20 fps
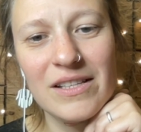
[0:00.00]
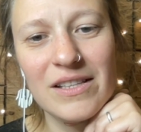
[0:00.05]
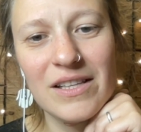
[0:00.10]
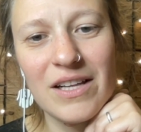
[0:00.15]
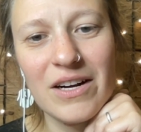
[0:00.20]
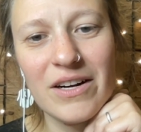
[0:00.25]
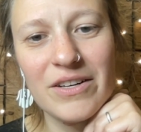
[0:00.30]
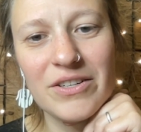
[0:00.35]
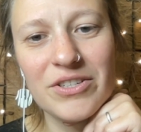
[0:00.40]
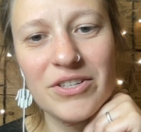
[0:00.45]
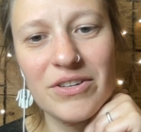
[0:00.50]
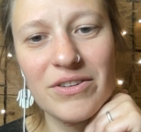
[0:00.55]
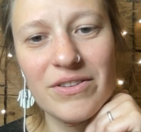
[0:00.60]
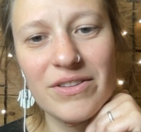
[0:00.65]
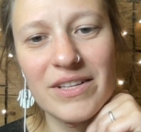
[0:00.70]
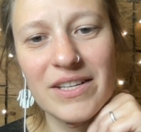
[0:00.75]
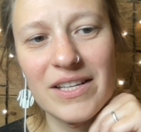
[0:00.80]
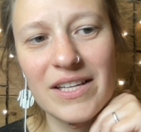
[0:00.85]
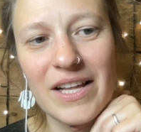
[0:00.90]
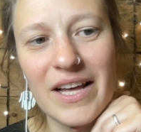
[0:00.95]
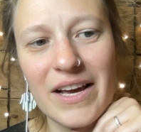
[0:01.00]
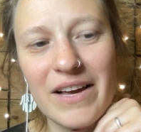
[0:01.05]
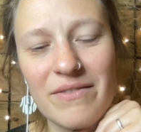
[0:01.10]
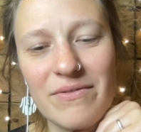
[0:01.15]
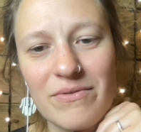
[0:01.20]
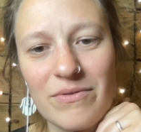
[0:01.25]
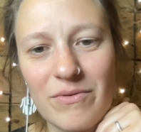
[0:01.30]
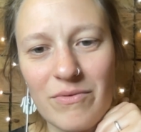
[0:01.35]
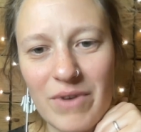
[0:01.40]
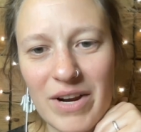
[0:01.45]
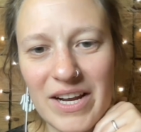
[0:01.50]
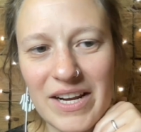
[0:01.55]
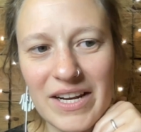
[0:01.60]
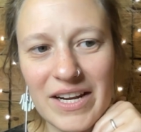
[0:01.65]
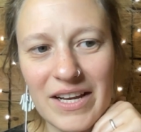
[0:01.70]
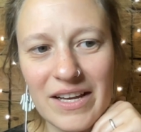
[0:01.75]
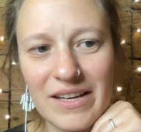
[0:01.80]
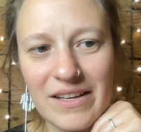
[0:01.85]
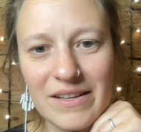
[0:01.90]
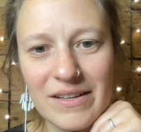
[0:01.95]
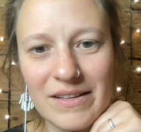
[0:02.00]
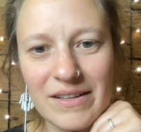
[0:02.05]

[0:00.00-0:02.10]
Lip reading: larger than life reigning.